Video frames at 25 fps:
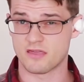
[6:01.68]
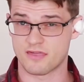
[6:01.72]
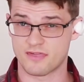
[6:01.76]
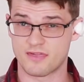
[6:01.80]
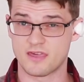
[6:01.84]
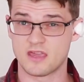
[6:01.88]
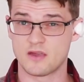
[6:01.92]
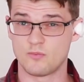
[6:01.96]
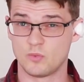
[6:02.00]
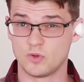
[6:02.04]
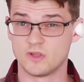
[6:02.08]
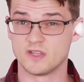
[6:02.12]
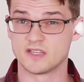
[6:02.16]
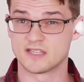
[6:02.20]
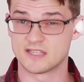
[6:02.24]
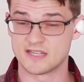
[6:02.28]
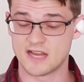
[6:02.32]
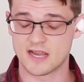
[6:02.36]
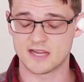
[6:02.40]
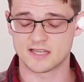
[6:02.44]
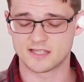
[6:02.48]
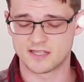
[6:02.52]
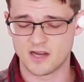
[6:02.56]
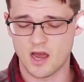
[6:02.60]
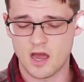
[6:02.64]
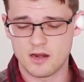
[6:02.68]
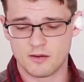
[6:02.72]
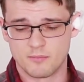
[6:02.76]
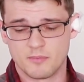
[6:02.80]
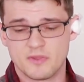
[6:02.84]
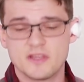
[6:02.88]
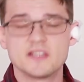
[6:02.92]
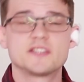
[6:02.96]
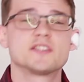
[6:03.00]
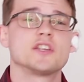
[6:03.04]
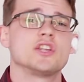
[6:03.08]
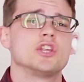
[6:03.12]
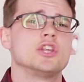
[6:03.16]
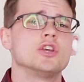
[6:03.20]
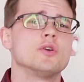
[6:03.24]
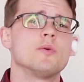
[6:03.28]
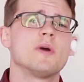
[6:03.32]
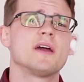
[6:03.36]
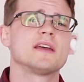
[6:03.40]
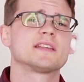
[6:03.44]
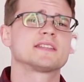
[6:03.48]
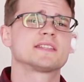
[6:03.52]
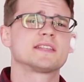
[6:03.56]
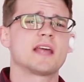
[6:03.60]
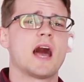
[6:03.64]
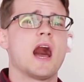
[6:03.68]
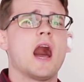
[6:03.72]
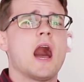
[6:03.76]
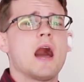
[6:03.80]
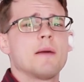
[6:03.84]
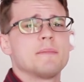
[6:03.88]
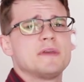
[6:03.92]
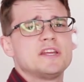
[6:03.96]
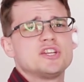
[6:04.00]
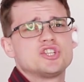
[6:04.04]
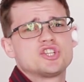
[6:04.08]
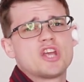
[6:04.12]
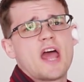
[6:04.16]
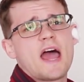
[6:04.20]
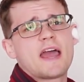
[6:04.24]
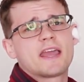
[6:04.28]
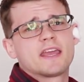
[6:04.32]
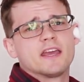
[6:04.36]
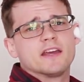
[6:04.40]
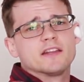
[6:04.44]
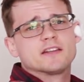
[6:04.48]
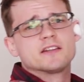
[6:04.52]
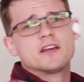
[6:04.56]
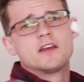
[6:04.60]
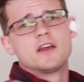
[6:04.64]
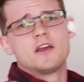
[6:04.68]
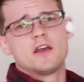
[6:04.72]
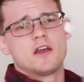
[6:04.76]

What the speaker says: in theme with this next item, this US Army jacket.